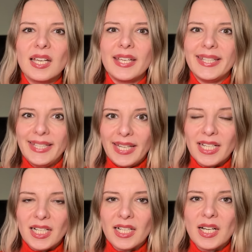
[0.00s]

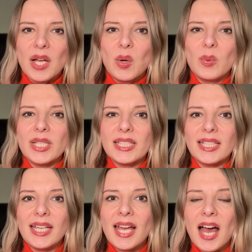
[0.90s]
year, we
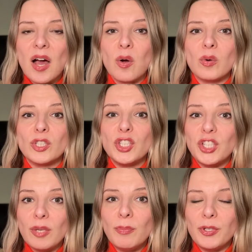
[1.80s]
see how
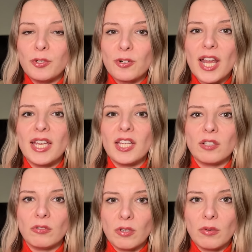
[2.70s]
cheap
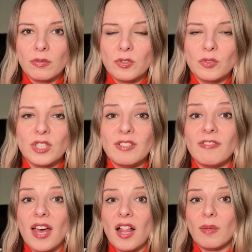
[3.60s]
Ukrainian drones
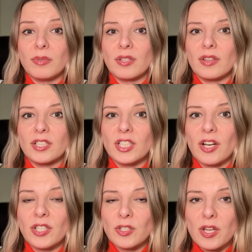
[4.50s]
developed on the
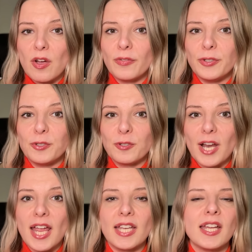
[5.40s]
territory of
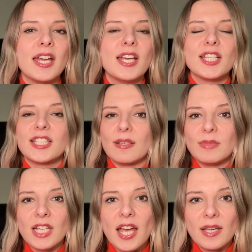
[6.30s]
Ukraine,
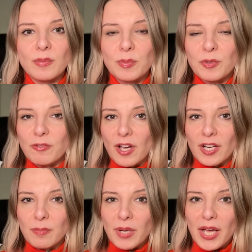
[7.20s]
sometimes
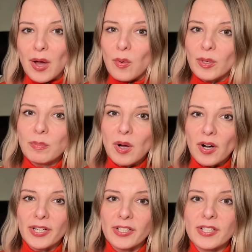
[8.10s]
provided by our
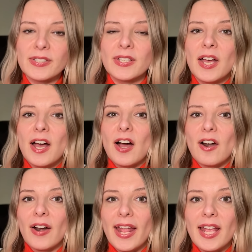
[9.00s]
partners,
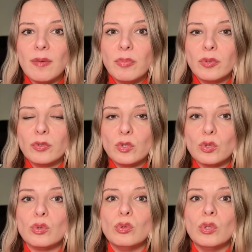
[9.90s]
are able
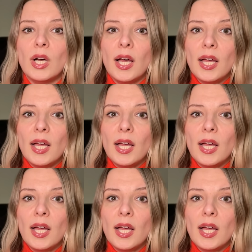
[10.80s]
to